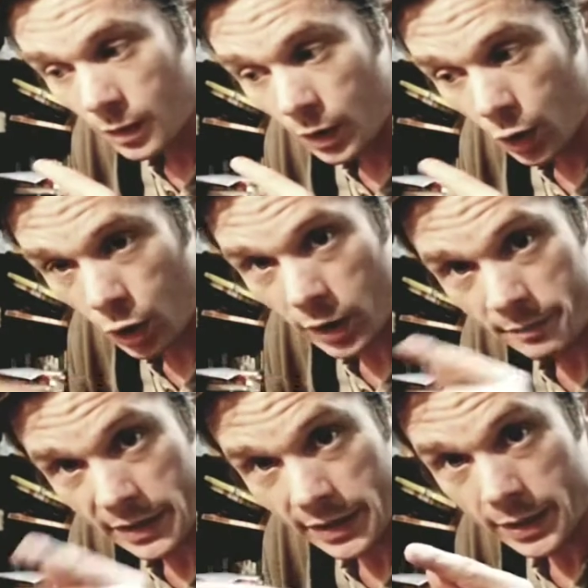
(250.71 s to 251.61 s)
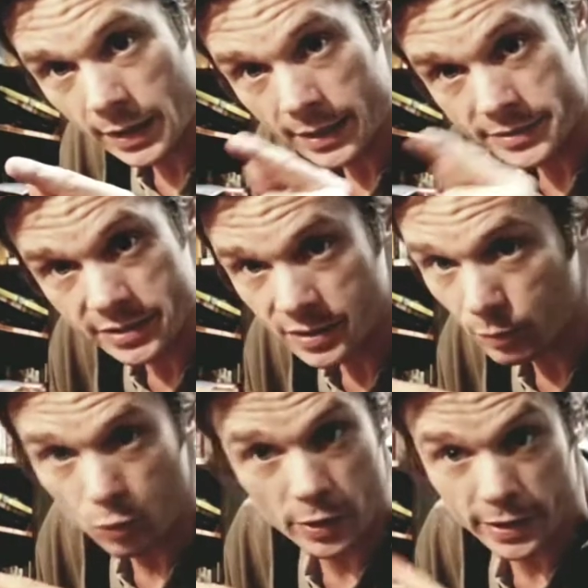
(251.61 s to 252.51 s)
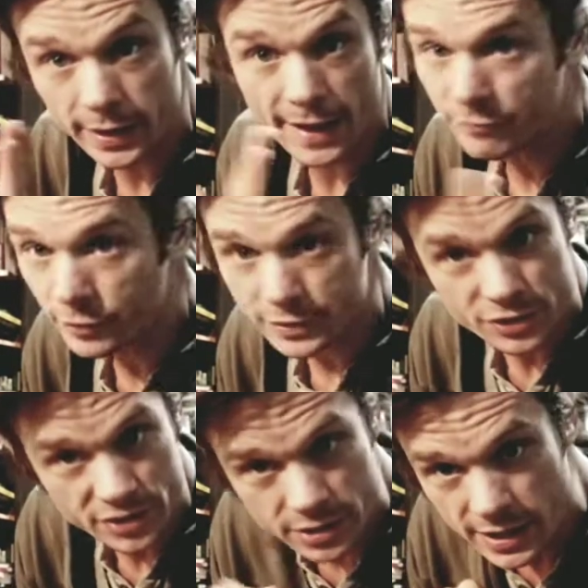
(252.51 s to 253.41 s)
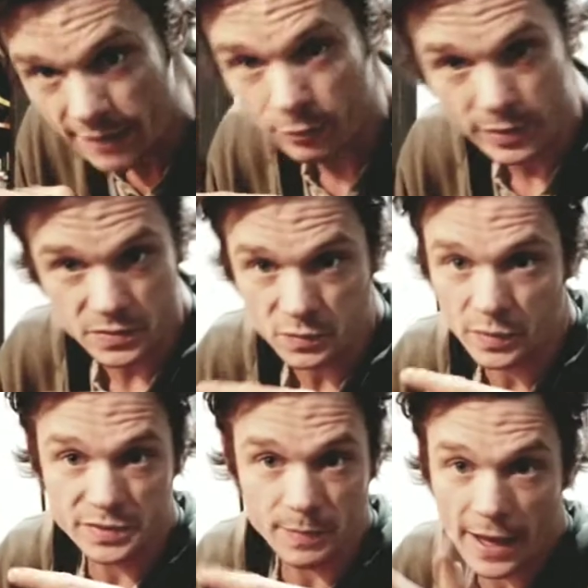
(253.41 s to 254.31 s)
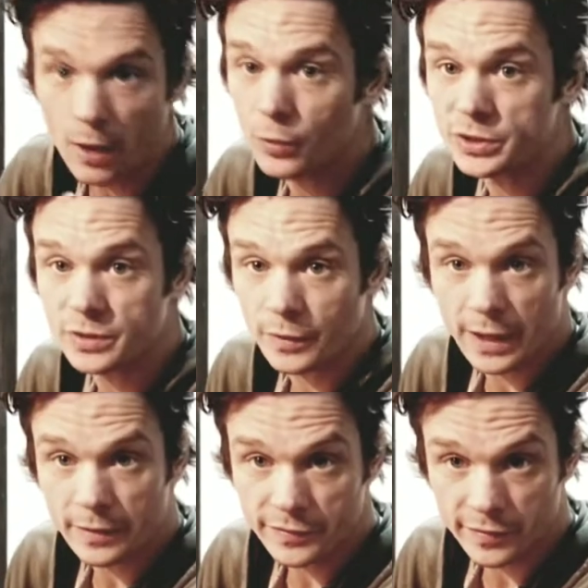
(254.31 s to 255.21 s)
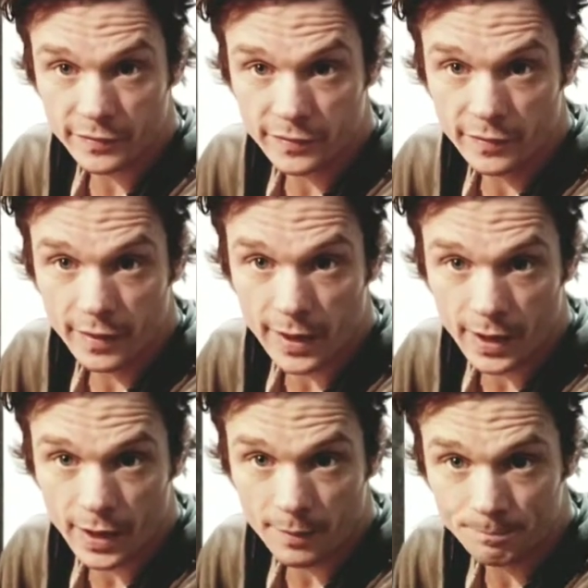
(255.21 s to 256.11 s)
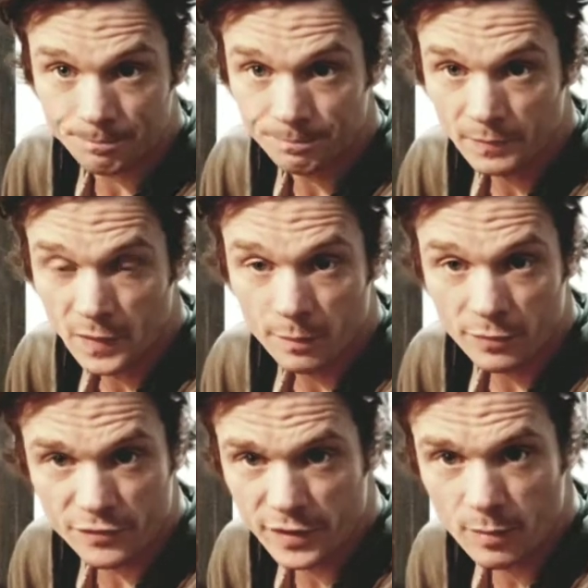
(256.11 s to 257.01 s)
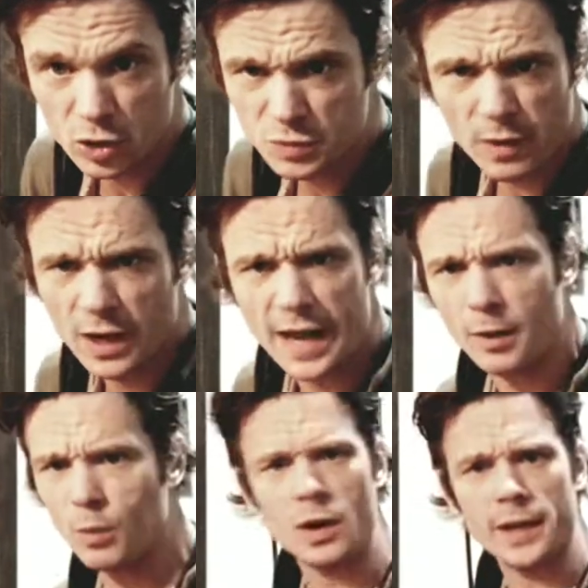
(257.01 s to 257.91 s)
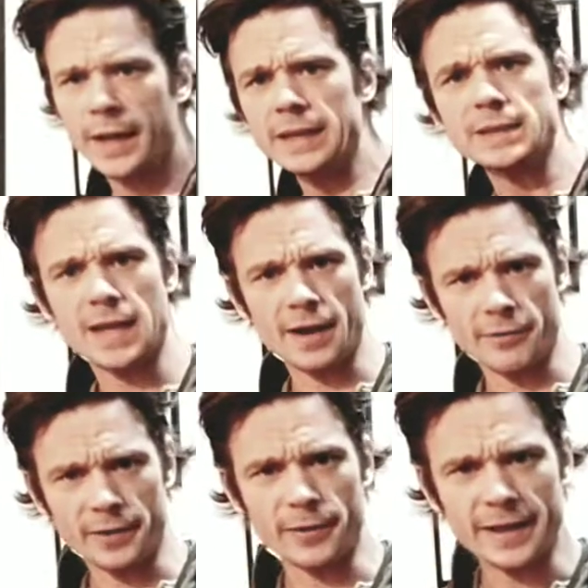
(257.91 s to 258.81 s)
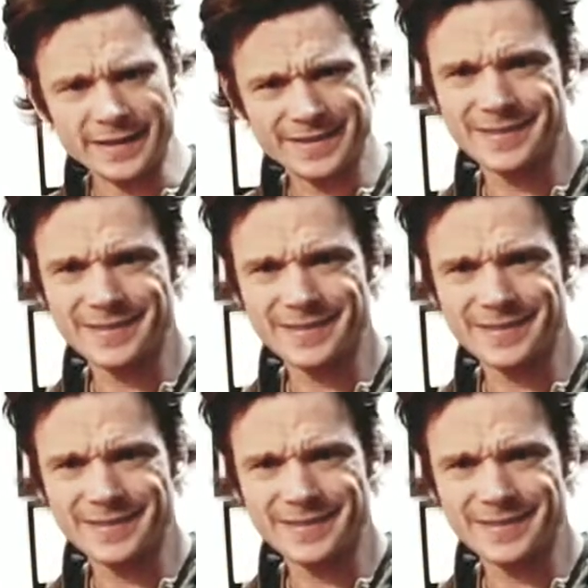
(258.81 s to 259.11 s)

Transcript: look at me as a subordinate ever. It's just never, it's my own or someone else's. But for the most part, I don't want to get into that right away.